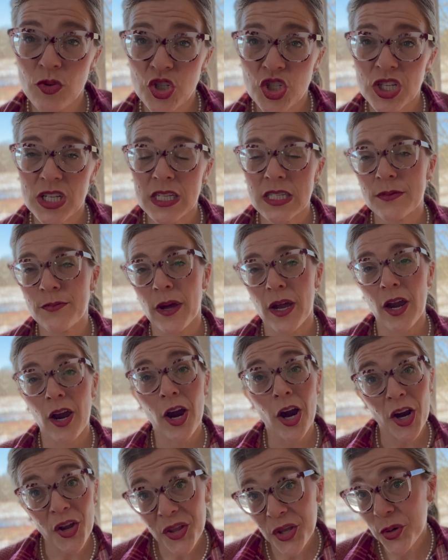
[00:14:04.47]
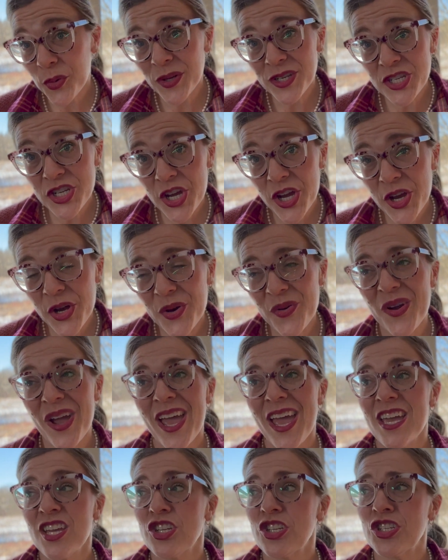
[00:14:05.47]
She is my Harlequin doe.
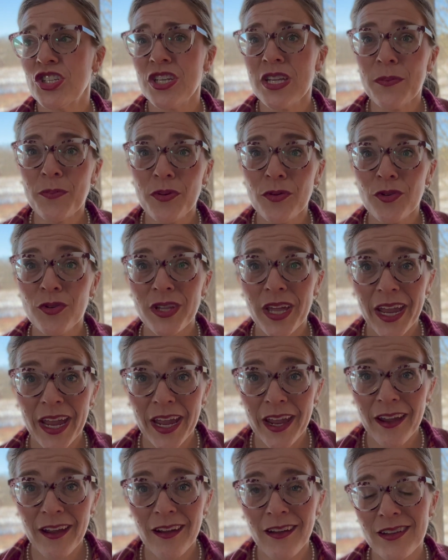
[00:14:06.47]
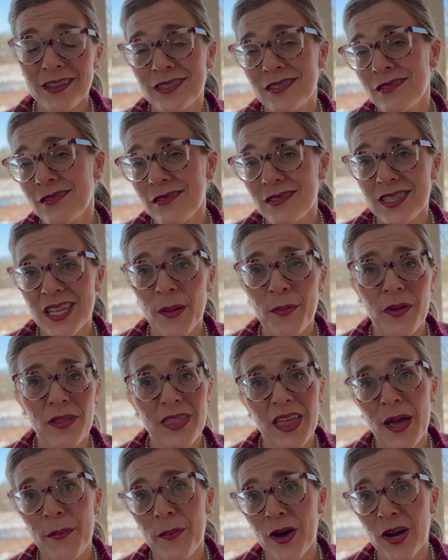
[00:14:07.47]
She pulled hair as soon as I put
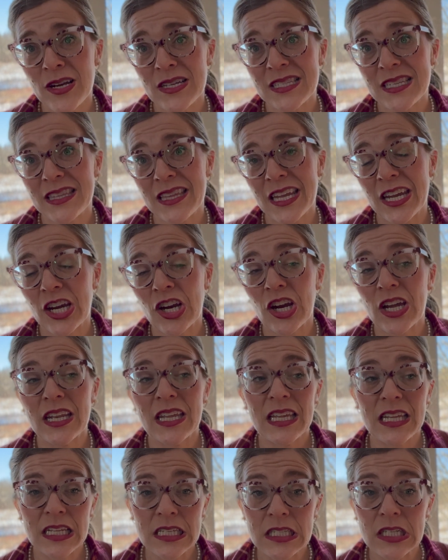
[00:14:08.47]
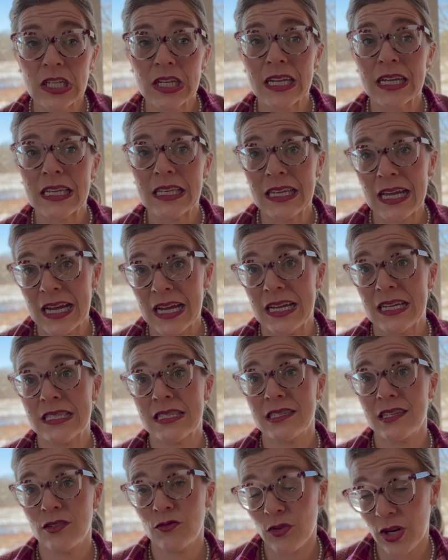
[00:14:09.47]
that box in there, and it is looking
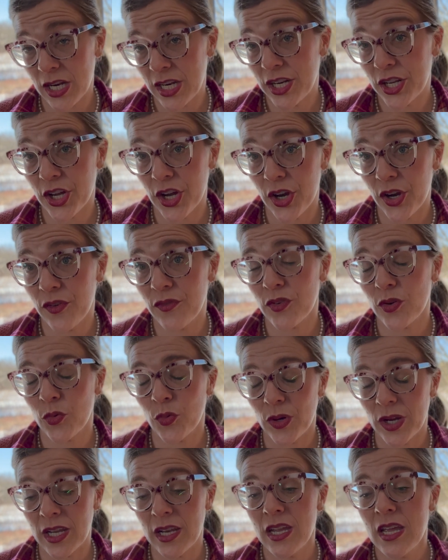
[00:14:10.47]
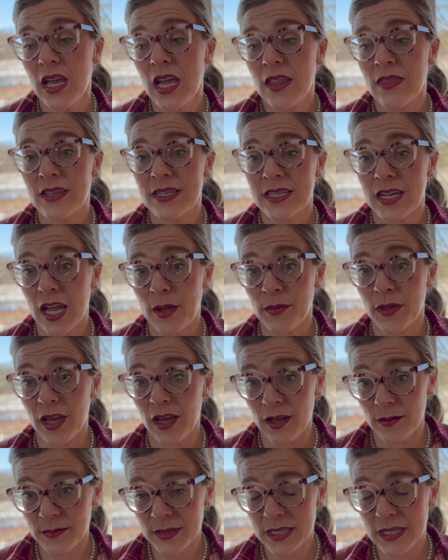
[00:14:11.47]
nice and ready to go for when the time
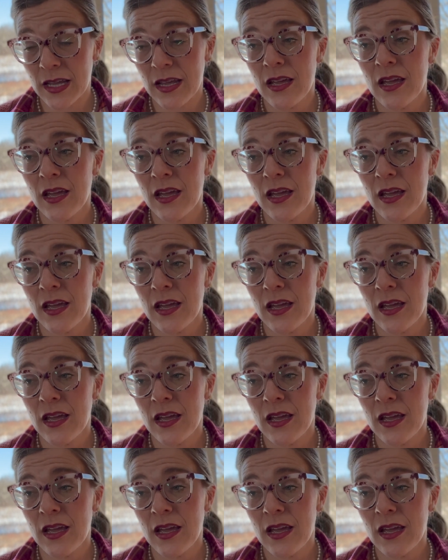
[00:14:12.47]
comes.